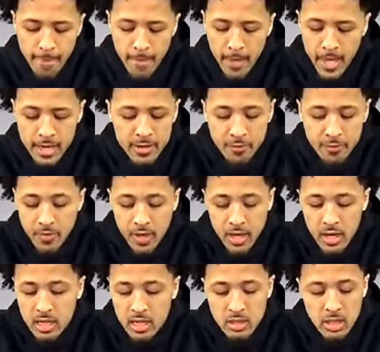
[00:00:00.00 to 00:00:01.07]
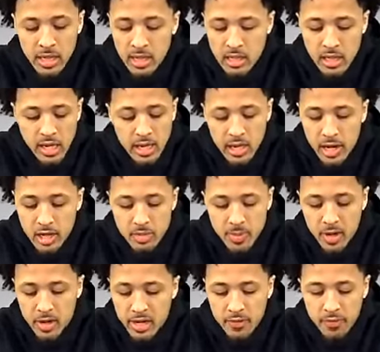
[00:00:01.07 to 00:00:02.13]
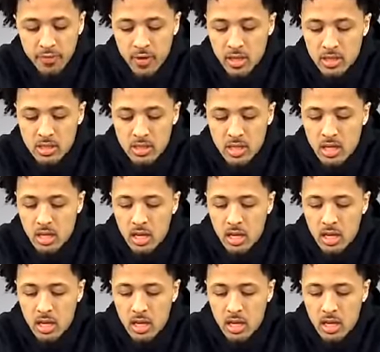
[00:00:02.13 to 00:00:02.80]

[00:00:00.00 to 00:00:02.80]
and defend. He cares about defense.